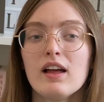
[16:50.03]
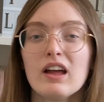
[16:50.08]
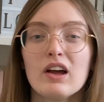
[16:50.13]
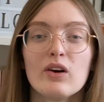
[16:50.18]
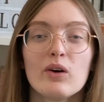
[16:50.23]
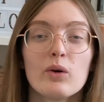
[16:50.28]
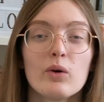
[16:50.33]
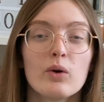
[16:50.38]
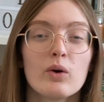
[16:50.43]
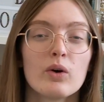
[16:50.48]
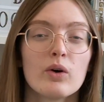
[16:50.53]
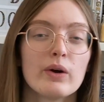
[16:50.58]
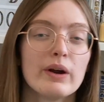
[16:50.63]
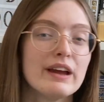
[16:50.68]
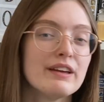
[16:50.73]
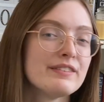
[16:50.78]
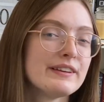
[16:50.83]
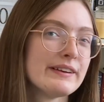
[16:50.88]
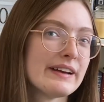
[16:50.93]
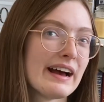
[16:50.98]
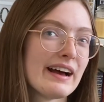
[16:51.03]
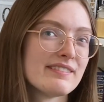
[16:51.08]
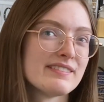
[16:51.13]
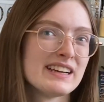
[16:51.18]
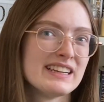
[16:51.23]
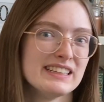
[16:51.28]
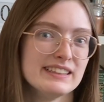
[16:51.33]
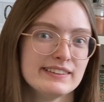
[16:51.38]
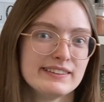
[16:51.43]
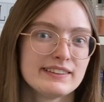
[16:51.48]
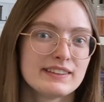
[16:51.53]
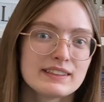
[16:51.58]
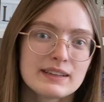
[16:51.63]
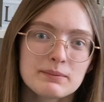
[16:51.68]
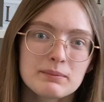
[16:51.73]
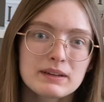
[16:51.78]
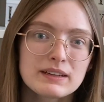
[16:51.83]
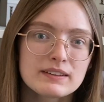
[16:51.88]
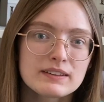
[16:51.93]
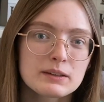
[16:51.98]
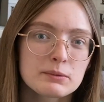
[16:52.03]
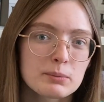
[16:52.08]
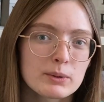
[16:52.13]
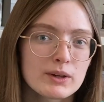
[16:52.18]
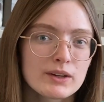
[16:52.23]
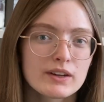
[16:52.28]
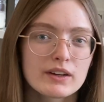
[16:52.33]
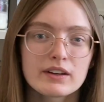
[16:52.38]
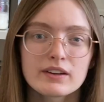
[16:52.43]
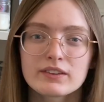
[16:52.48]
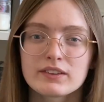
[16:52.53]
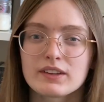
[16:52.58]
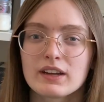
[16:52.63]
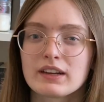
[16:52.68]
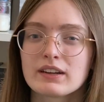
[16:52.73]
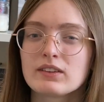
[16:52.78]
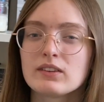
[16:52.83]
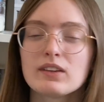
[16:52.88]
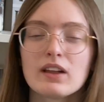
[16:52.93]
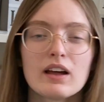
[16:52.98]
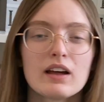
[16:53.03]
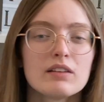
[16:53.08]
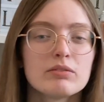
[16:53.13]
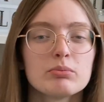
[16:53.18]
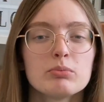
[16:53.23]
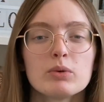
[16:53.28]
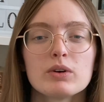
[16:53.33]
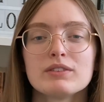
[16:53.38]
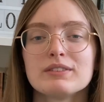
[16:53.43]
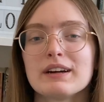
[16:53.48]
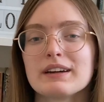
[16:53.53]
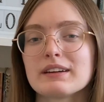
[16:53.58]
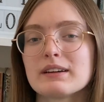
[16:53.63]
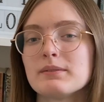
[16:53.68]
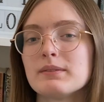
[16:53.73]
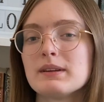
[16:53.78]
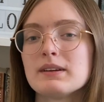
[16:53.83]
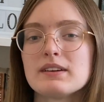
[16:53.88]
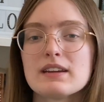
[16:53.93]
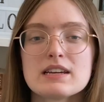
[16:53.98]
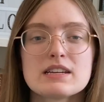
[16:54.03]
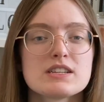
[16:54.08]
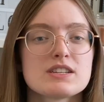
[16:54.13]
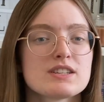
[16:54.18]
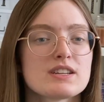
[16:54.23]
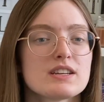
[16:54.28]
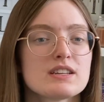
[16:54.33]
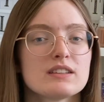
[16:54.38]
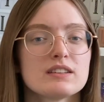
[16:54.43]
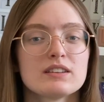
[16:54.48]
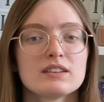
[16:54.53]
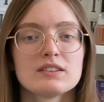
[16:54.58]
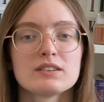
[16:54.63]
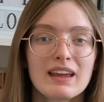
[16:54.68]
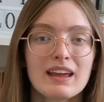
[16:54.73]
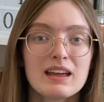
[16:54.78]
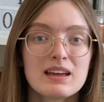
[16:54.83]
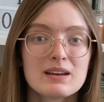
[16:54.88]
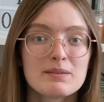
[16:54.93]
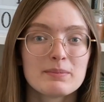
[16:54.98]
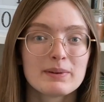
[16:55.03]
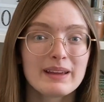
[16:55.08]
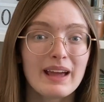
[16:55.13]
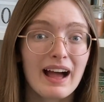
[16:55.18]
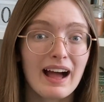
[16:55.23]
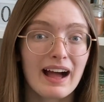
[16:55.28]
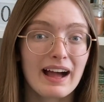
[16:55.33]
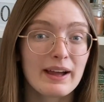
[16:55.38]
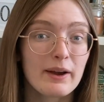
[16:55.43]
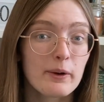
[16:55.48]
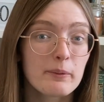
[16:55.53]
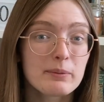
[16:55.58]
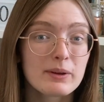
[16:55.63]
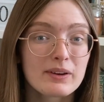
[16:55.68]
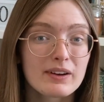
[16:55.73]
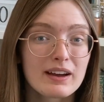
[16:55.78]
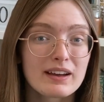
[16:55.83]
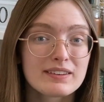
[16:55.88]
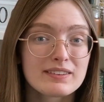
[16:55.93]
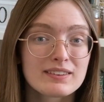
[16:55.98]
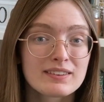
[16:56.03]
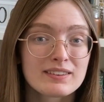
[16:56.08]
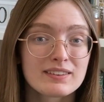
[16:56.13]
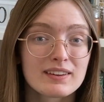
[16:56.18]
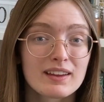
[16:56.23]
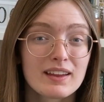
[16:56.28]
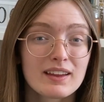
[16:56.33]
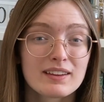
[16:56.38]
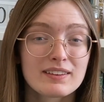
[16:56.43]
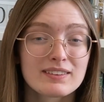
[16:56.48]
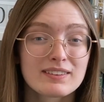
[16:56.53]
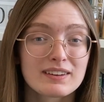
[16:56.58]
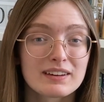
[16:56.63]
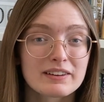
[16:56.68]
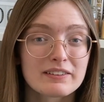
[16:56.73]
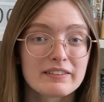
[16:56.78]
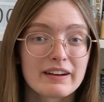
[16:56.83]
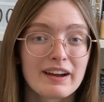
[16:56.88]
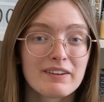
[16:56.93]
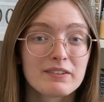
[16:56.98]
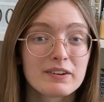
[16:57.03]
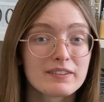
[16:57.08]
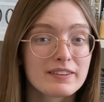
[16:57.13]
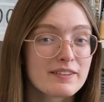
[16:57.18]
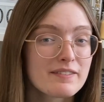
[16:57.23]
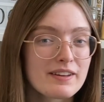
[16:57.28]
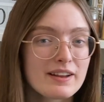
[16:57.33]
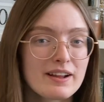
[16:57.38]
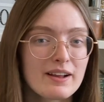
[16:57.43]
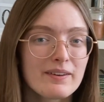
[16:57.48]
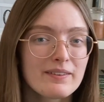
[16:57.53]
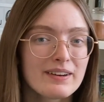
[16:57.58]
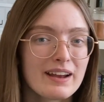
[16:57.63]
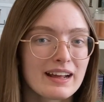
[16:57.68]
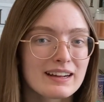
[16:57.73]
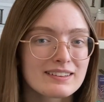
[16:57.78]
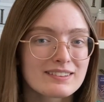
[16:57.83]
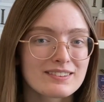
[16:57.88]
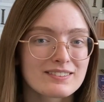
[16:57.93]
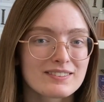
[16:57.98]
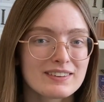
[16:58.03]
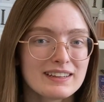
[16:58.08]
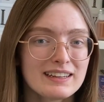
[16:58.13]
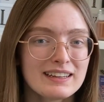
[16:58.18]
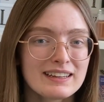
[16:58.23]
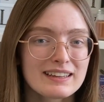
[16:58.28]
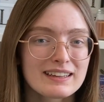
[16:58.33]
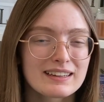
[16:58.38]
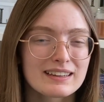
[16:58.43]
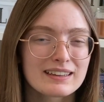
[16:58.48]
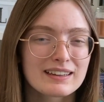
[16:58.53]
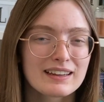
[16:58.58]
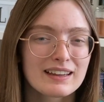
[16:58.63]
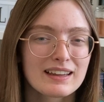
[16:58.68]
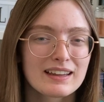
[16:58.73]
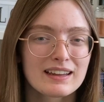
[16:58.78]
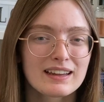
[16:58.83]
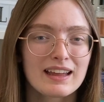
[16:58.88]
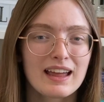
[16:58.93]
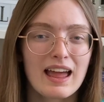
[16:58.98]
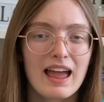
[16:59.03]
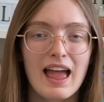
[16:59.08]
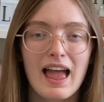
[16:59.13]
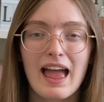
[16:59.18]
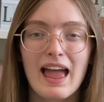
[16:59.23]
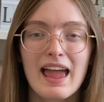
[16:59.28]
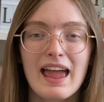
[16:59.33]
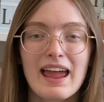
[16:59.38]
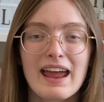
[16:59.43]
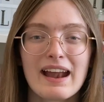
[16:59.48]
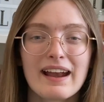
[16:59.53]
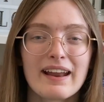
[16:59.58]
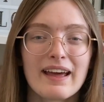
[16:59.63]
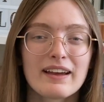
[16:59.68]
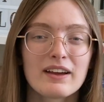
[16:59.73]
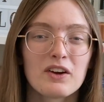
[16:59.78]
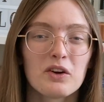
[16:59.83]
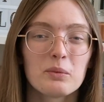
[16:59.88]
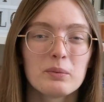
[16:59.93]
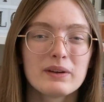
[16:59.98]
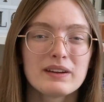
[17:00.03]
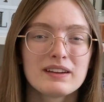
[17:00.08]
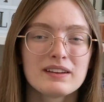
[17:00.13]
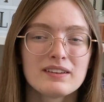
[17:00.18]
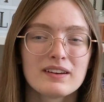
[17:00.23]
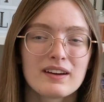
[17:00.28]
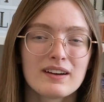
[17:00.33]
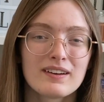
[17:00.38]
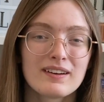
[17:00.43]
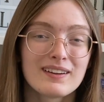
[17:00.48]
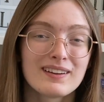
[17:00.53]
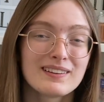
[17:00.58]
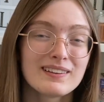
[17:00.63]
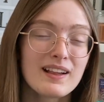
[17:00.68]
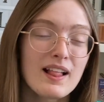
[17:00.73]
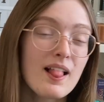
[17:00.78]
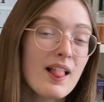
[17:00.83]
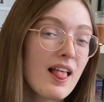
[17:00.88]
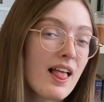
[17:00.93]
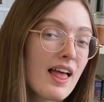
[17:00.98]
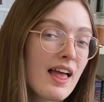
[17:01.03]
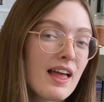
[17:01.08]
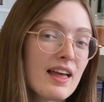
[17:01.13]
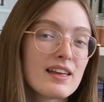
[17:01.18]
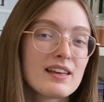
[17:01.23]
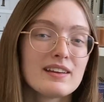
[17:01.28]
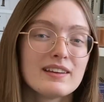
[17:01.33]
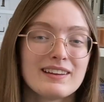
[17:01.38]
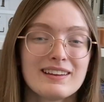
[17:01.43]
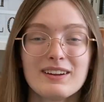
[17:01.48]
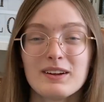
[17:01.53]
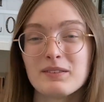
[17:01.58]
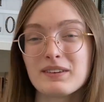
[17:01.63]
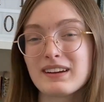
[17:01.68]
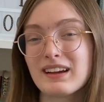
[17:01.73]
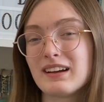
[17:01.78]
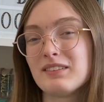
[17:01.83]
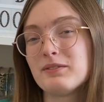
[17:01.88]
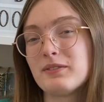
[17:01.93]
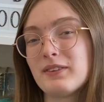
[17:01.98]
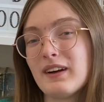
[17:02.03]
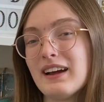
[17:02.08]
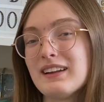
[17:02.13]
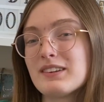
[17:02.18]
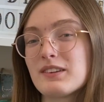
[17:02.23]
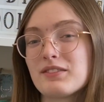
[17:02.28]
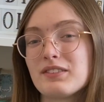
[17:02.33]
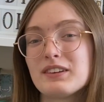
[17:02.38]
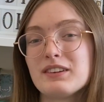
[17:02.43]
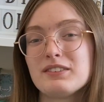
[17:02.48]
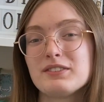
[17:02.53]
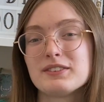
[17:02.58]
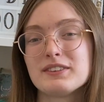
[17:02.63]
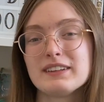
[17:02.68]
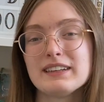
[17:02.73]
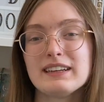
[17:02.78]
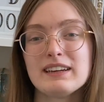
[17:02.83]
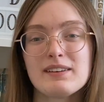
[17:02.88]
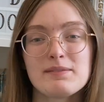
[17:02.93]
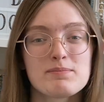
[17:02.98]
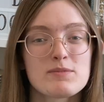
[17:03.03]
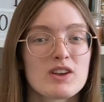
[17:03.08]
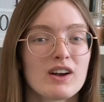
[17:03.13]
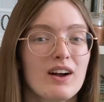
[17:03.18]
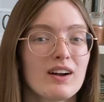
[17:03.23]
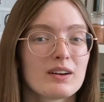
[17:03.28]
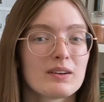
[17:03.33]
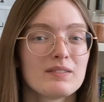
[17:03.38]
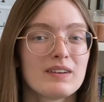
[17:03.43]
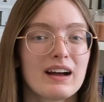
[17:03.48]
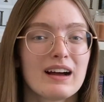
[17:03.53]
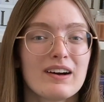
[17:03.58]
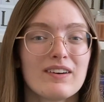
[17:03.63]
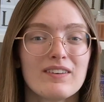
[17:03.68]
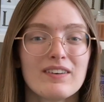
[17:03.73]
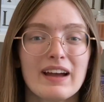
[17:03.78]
or if you have any similar books. I'd love more recommendations. But yeah, I hope you guys stick around for the video next week, and I hope we can all, become friends. Feel free to talk about